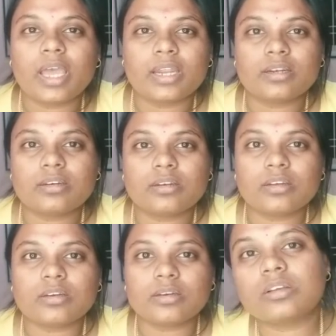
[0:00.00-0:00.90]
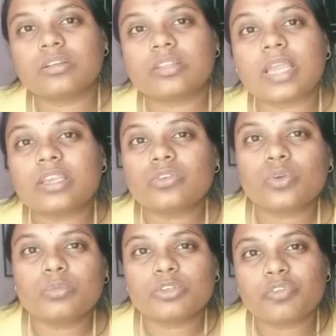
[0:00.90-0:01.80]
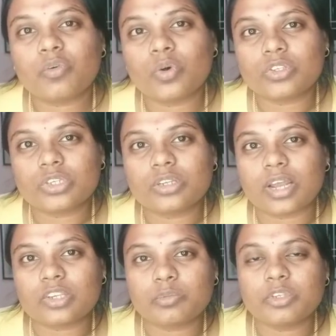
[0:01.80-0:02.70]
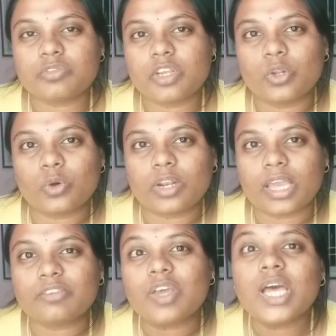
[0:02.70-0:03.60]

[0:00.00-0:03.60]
And thank you so much for watching Rashmis Vlog Life.